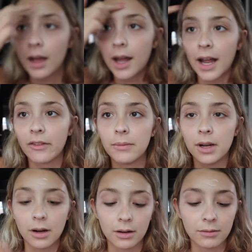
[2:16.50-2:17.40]
And I have a
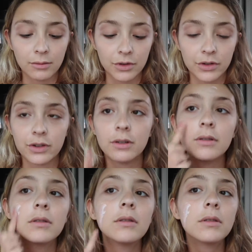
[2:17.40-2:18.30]
mirror, which
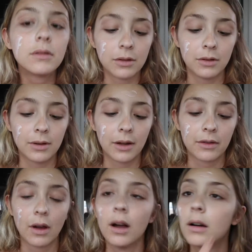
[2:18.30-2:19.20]
you
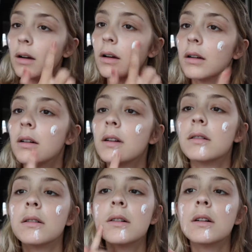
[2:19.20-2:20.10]
guys saw.
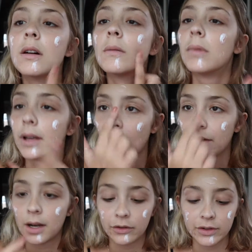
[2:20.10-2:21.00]
But yeah,
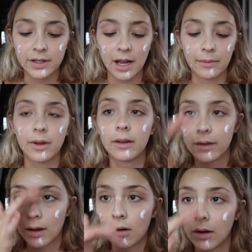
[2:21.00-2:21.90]
then I just dab
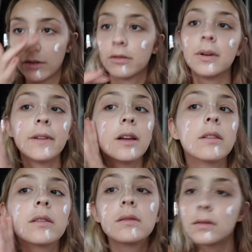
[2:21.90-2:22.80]
this like all over my
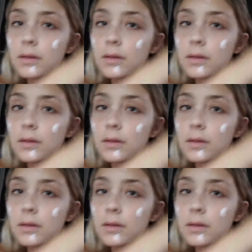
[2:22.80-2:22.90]
face.